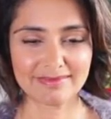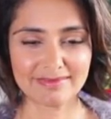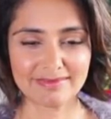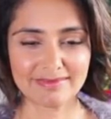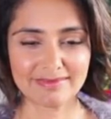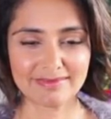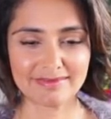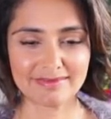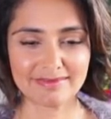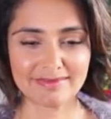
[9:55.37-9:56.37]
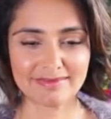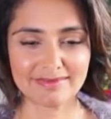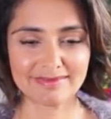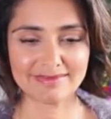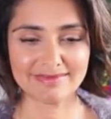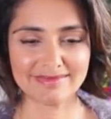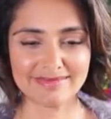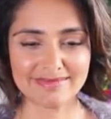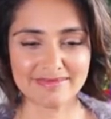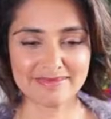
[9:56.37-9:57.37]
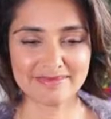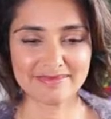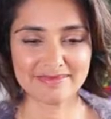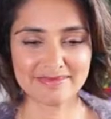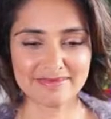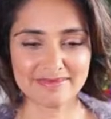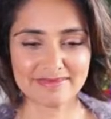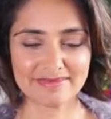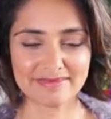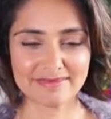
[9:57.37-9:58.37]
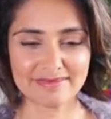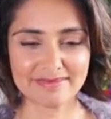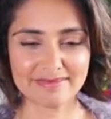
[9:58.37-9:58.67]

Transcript: [no speech]